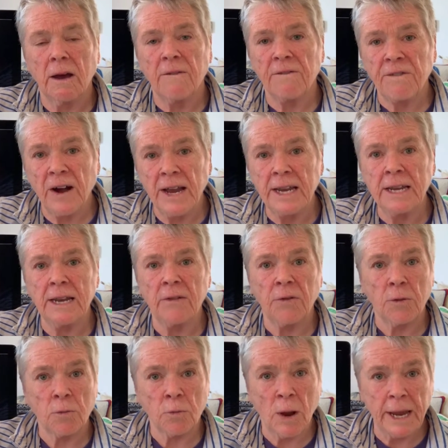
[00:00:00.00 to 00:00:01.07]
Finding
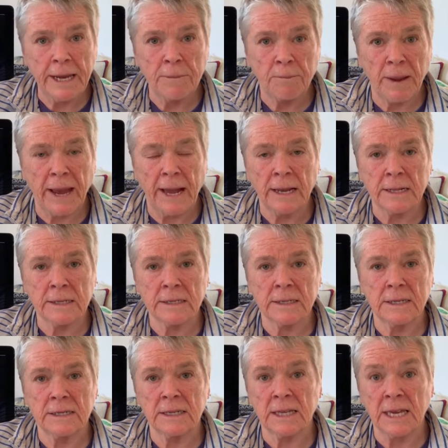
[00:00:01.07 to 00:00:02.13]
the right balance
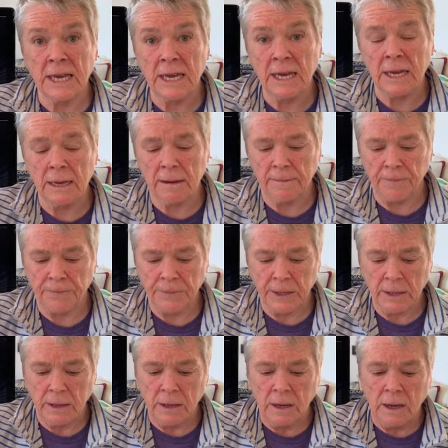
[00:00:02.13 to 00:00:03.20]
is the key.
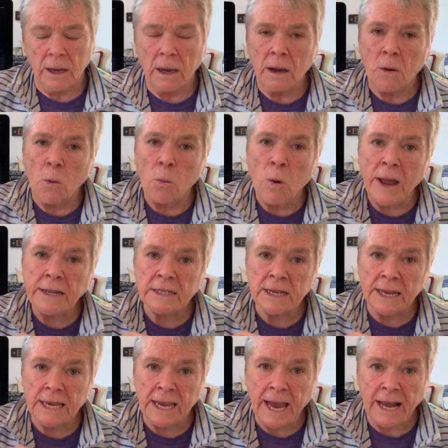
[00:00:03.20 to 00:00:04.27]
When
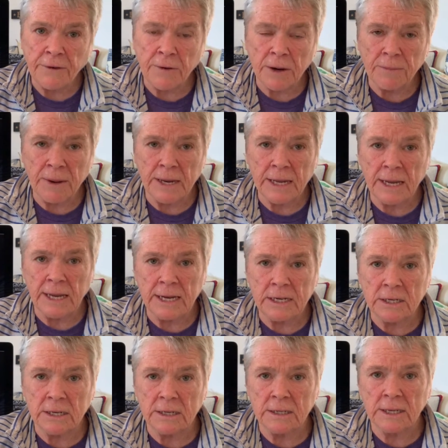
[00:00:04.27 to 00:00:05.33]
psychiatric
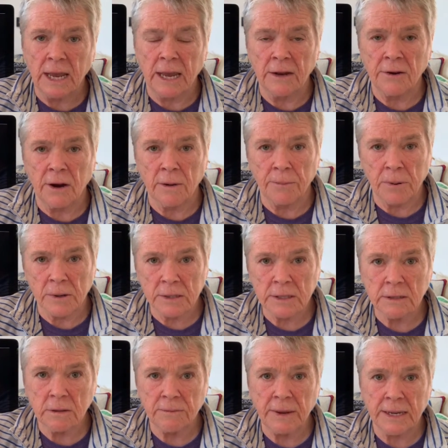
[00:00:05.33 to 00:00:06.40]
medications and our
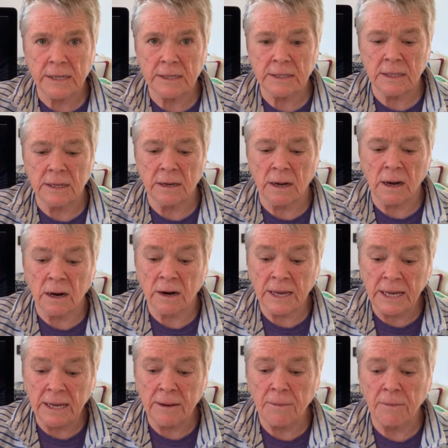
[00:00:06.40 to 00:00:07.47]
personal medicine are
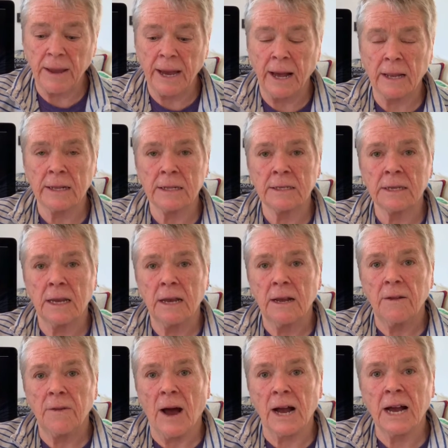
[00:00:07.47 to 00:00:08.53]
in balance,
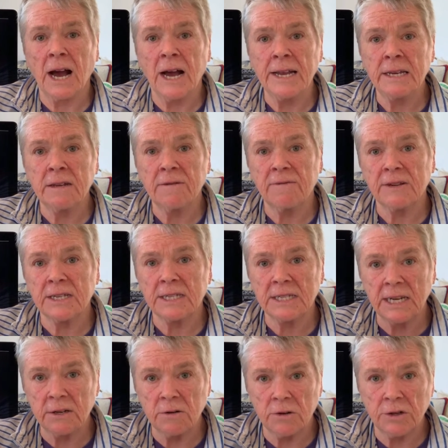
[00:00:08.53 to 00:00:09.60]
a kind of
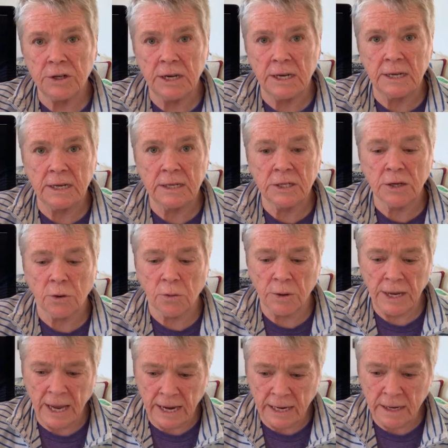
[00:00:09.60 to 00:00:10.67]
synergy is
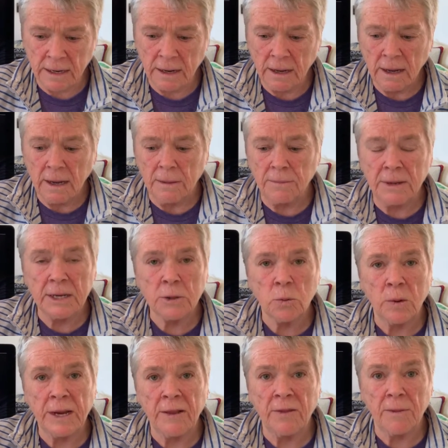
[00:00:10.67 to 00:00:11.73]
created
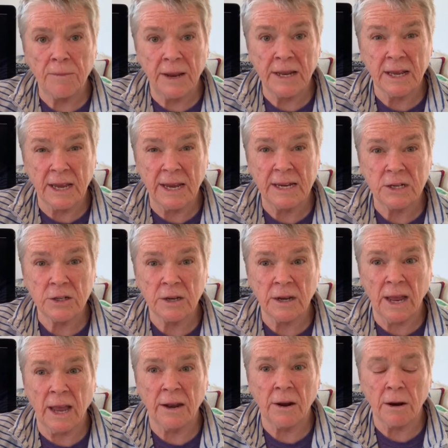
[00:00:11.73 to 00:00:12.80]
between the
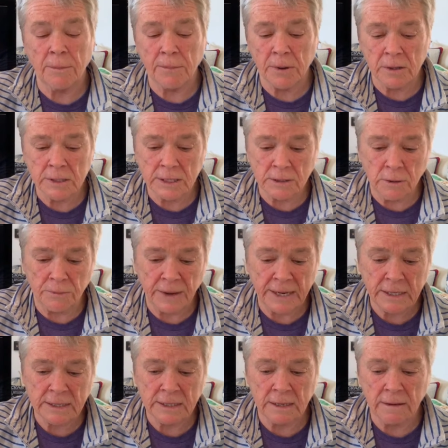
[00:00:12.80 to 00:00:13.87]
medication and our personal
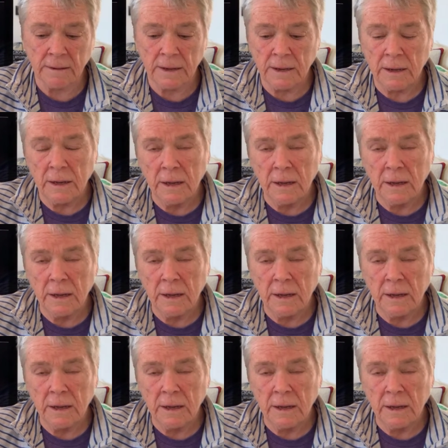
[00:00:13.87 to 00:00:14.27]
medicine.